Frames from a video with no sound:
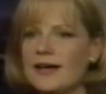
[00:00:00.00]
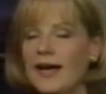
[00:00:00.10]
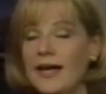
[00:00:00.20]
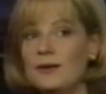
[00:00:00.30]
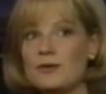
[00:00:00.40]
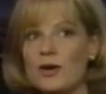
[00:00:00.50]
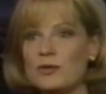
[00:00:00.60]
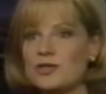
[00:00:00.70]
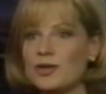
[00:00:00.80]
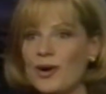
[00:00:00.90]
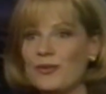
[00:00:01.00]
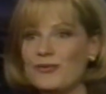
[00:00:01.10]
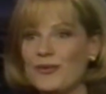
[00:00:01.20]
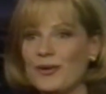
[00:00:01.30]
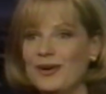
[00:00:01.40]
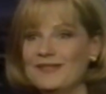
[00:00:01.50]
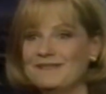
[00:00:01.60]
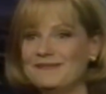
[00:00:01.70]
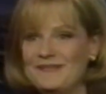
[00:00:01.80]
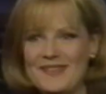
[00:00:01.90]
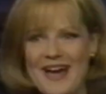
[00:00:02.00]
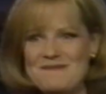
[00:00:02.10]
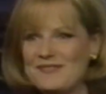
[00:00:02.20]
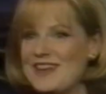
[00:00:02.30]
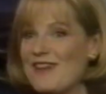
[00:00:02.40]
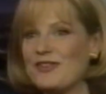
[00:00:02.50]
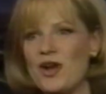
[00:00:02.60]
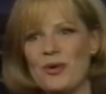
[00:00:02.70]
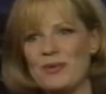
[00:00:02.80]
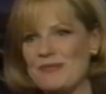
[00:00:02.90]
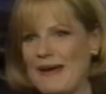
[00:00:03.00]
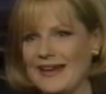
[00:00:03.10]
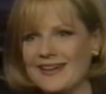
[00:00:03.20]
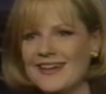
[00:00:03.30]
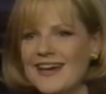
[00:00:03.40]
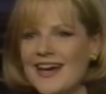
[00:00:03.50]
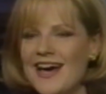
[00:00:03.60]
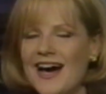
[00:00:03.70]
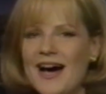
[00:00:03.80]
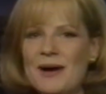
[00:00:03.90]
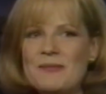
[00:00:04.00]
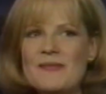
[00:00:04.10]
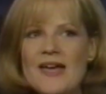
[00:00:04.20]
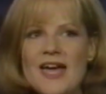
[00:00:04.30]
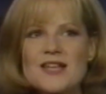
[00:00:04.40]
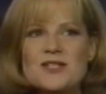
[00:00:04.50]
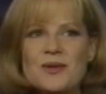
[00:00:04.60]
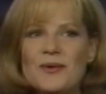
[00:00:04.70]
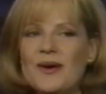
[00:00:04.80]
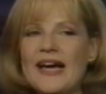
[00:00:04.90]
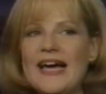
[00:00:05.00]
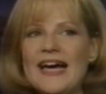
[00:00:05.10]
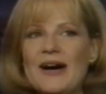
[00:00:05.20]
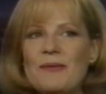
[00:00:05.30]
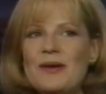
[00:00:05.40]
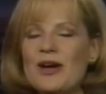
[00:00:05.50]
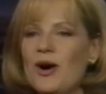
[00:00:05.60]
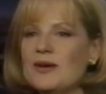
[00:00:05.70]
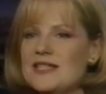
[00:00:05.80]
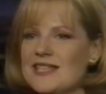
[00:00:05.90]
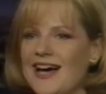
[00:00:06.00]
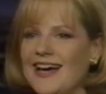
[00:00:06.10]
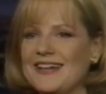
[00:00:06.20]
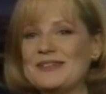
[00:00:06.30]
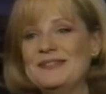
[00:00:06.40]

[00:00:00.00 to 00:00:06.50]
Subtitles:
I don't know what you're going for. I'm never known with men. So we go inside.